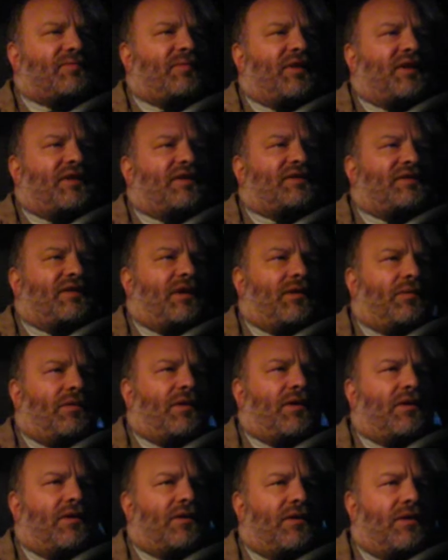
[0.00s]
because they
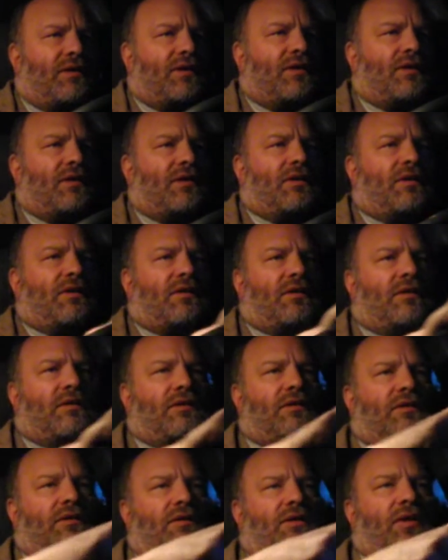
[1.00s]
were
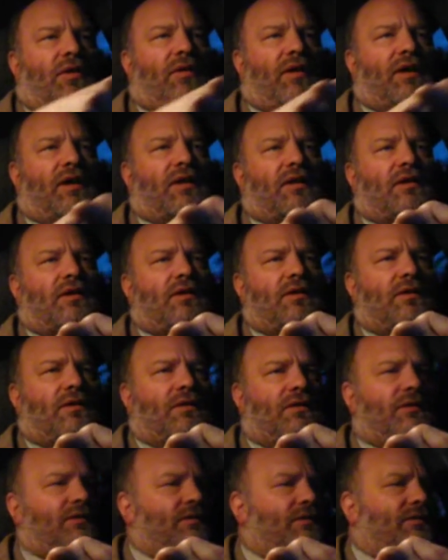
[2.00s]
going,
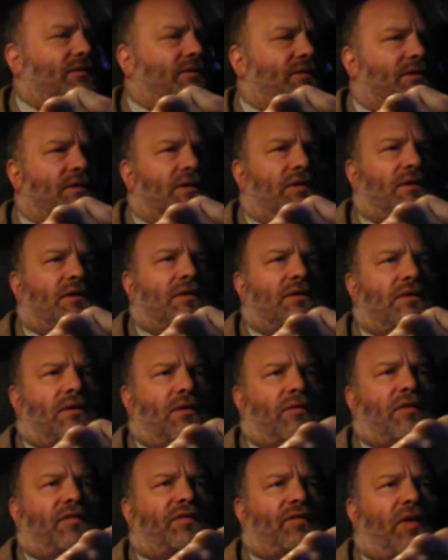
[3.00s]

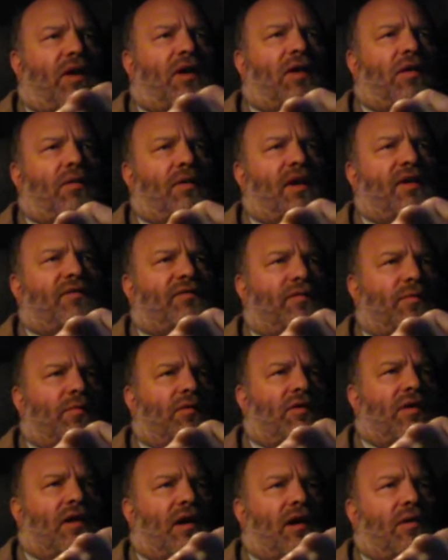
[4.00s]
they were far away from
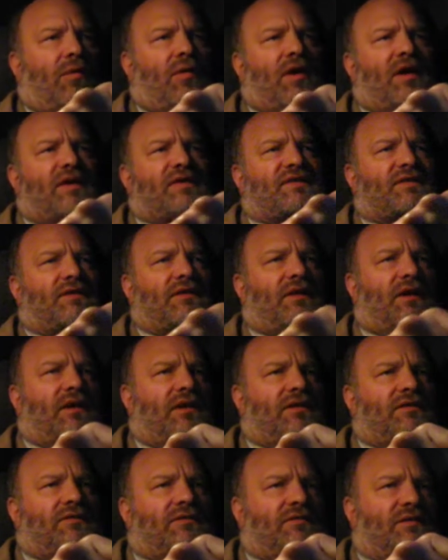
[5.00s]
where I was, and
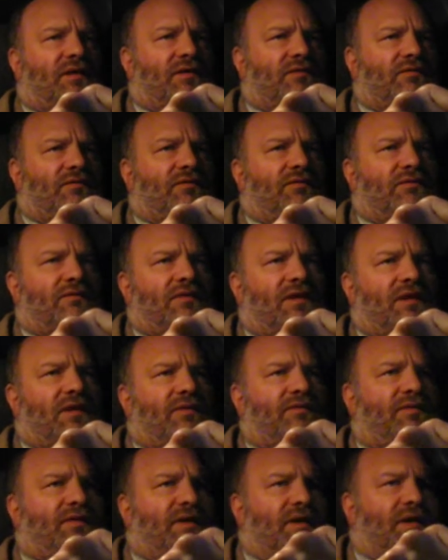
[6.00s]
I didn't really
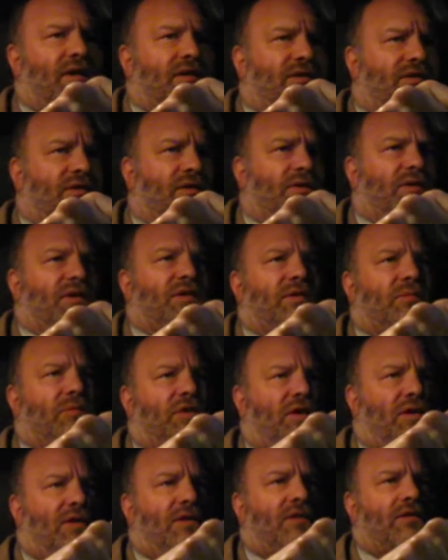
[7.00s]
feel like doing them
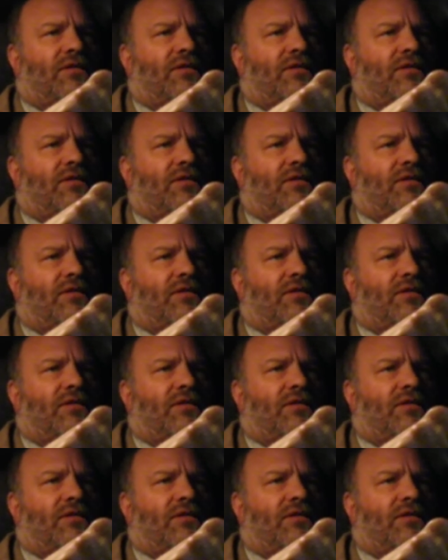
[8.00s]
all.